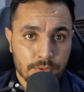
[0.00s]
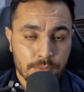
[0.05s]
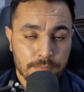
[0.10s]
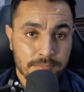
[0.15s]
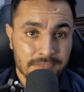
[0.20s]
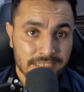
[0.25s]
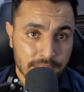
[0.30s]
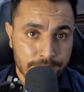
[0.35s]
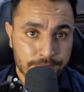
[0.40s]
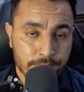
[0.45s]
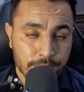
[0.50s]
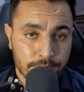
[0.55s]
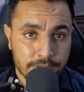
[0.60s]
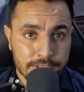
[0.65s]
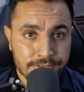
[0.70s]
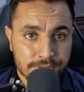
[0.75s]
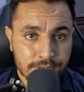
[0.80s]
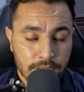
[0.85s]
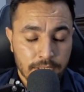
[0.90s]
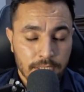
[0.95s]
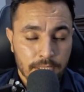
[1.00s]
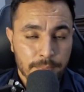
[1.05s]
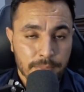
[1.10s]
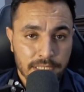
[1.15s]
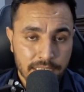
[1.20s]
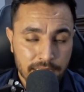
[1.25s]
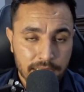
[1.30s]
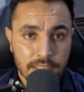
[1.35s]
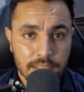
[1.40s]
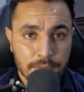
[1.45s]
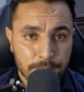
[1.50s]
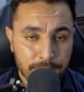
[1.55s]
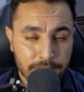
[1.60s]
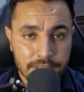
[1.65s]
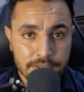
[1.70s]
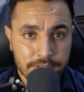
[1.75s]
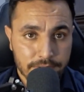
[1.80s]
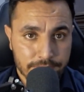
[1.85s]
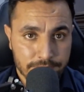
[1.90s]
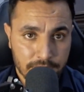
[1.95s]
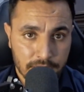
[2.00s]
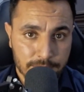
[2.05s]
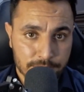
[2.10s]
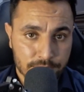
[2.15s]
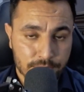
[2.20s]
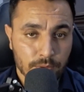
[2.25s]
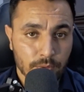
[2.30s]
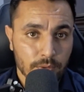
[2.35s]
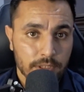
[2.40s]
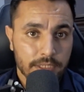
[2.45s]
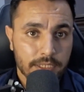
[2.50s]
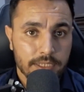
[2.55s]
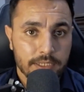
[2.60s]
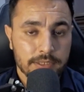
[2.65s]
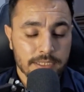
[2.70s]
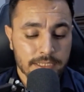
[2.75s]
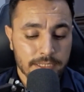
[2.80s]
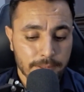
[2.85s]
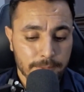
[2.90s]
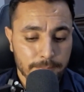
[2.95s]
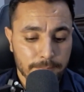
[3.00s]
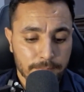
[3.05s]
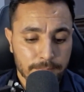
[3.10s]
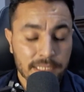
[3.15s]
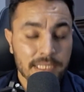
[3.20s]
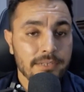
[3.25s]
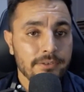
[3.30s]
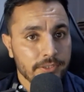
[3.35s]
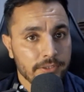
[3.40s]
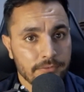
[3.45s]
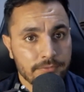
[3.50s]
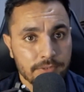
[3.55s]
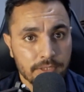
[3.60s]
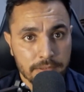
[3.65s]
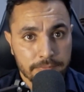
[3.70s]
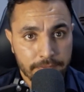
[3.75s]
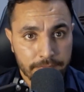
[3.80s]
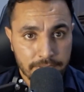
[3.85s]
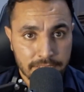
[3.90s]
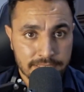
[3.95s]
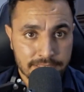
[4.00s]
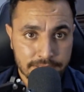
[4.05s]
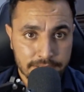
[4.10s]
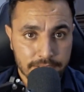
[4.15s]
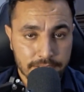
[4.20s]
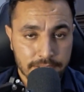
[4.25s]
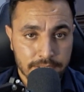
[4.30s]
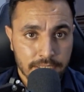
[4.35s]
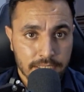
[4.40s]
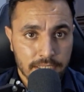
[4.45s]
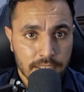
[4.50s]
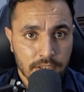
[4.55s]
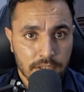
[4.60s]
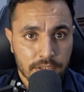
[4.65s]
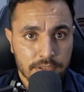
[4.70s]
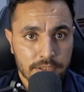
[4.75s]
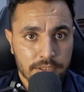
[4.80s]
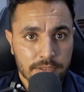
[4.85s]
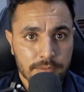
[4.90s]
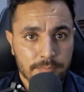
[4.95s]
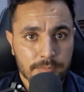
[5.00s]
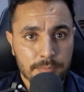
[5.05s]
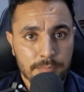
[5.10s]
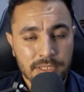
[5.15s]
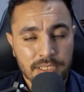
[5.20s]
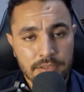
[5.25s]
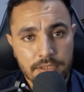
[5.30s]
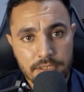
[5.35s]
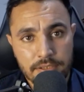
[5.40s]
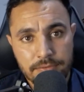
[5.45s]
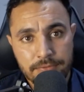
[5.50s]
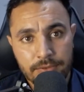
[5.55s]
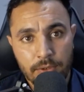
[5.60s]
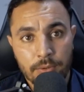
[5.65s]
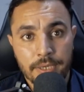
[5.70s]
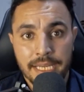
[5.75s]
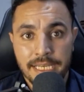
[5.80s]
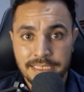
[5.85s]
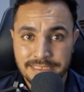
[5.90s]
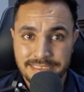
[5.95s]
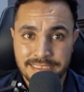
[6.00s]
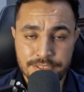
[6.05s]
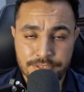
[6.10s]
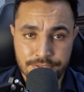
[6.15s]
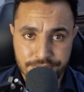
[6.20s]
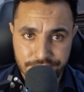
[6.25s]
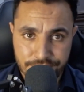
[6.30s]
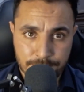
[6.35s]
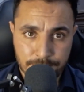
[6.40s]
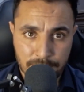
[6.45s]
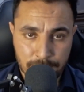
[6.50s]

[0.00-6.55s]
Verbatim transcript: So therefore, this particular period of time is called the period of convivencia, or the period of coexistence.